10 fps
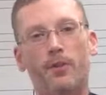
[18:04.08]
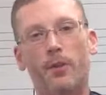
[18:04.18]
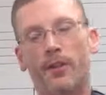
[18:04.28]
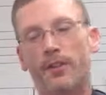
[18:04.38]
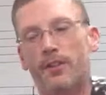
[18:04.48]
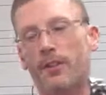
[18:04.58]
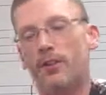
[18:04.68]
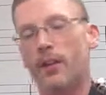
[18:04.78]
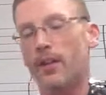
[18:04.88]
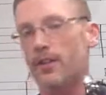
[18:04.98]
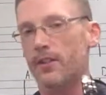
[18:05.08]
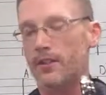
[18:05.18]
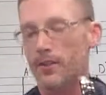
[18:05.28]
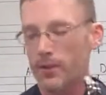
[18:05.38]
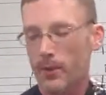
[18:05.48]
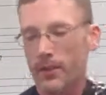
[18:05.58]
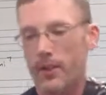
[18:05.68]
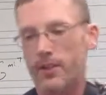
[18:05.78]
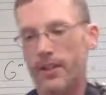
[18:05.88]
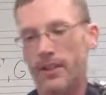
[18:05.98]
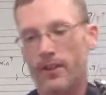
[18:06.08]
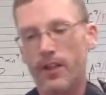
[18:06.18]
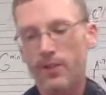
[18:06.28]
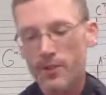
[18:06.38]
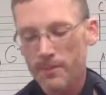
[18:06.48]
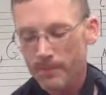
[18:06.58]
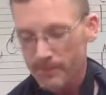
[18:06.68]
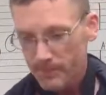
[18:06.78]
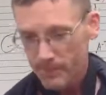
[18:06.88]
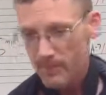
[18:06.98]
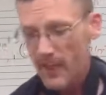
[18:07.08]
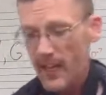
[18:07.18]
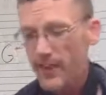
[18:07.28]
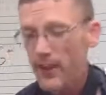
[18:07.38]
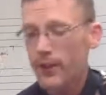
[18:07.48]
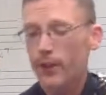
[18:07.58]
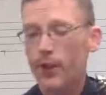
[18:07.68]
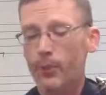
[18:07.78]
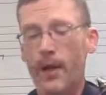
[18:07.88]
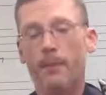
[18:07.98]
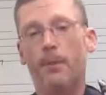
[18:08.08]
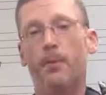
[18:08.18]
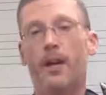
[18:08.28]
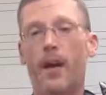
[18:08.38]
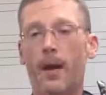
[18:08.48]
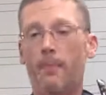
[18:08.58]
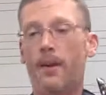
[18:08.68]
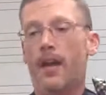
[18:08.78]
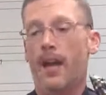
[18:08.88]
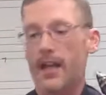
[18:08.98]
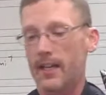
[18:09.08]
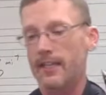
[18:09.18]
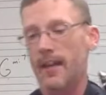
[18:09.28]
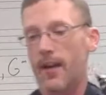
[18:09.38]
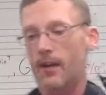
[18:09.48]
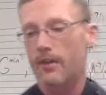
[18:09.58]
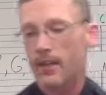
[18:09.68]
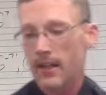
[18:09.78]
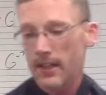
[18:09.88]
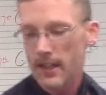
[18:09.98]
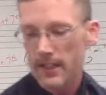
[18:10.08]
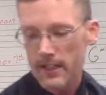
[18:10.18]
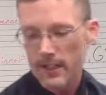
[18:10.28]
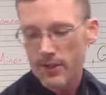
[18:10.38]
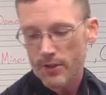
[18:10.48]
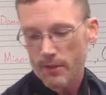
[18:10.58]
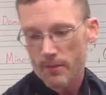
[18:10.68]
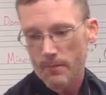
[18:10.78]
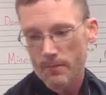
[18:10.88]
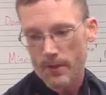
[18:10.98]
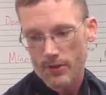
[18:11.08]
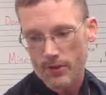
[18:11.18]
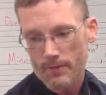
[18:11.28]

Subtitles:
to it and still trying to swing the articulations. And then the third way, I'm going to play up and down in each measure.